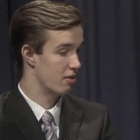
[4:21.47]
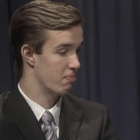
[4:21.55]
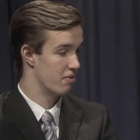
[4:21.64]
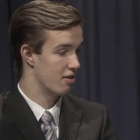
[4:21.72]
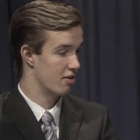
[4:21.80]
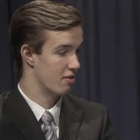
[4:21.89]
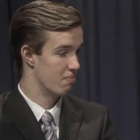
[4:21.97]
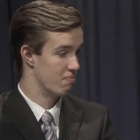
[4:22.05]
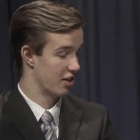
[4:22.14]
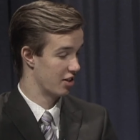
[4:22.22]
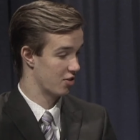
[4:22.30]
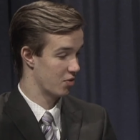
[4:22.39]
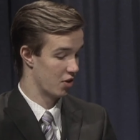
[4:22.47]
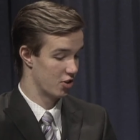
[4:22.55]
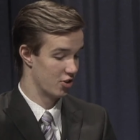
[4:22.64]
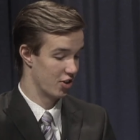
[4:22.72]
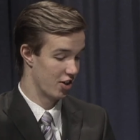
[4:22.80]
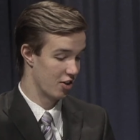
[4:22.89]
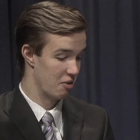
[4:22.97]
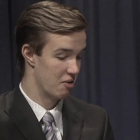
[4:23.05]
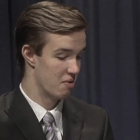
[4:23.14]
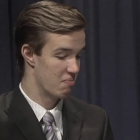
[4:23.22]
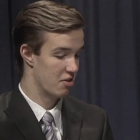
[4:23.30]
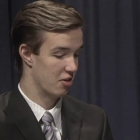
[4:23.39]
be the biggest question here,
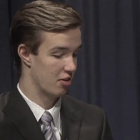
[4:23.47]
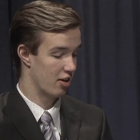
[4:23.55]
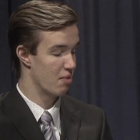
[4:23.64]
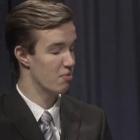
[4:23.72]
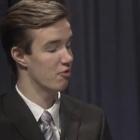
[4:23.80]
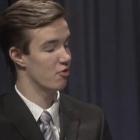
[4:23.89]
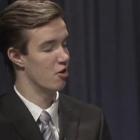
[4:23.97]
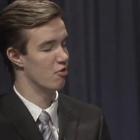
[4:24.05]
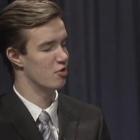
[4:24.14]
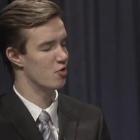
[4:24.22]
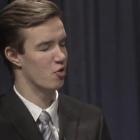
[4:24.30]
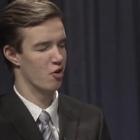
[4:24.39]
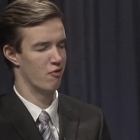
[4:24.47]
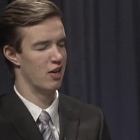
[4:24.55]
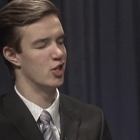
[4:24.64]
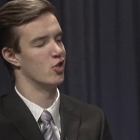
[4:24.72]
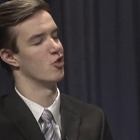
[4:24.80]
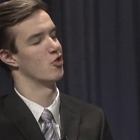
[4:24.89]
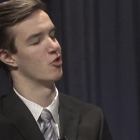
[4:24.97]
but Game of Thrones or Avengers?